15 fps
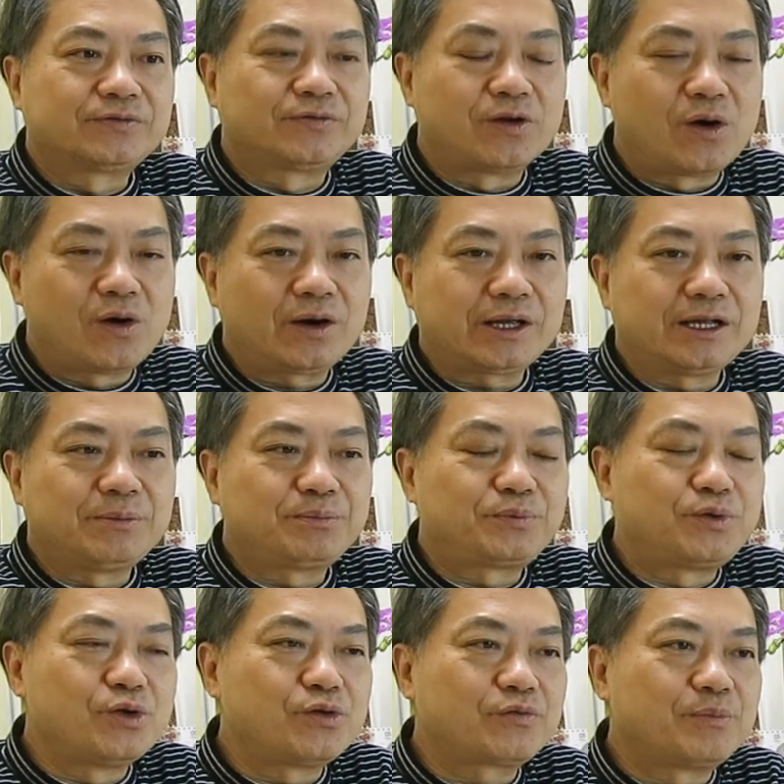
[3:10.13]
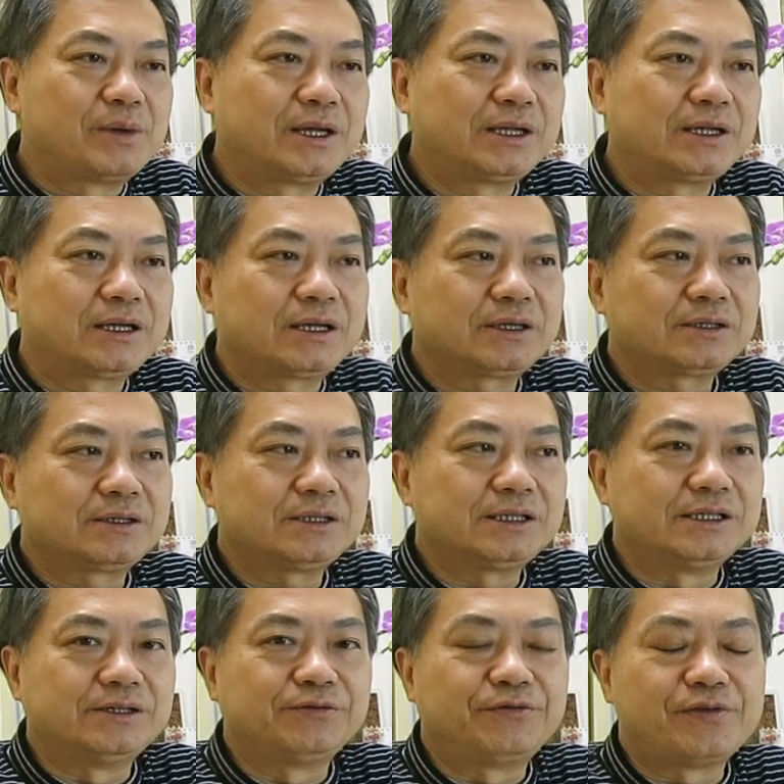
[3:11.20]
for improvement
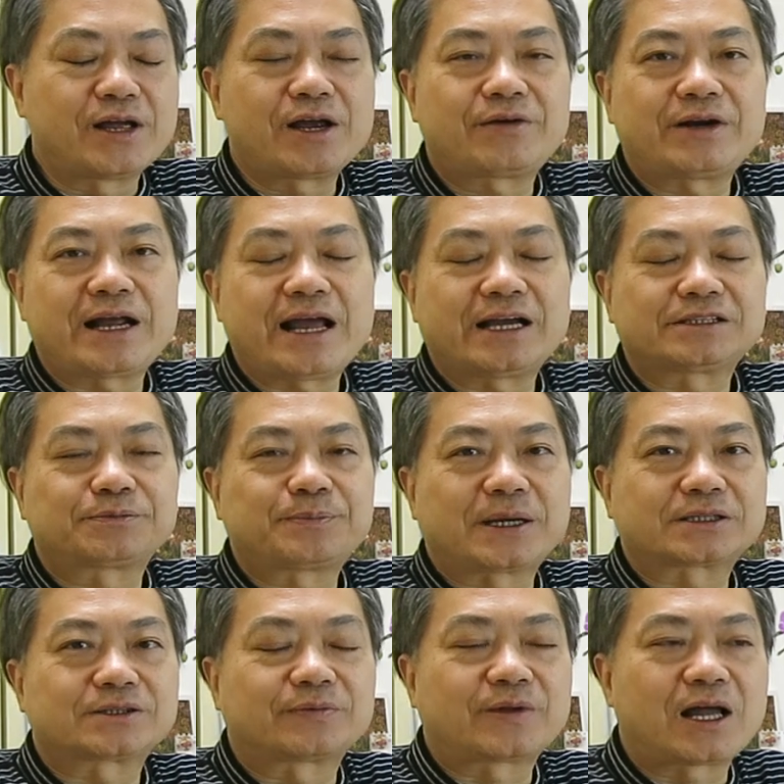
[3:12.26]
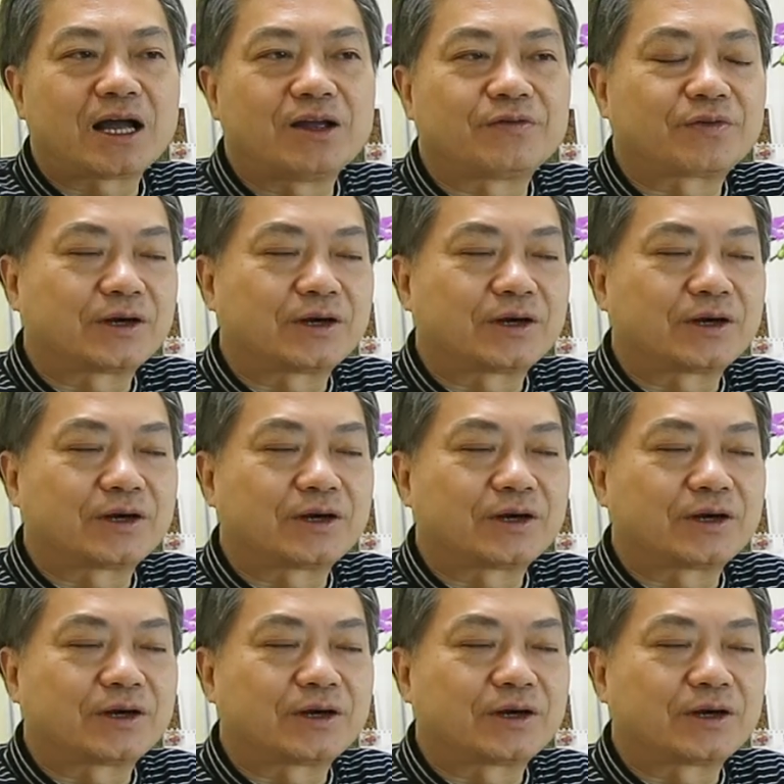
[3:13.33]
in various aspects of life.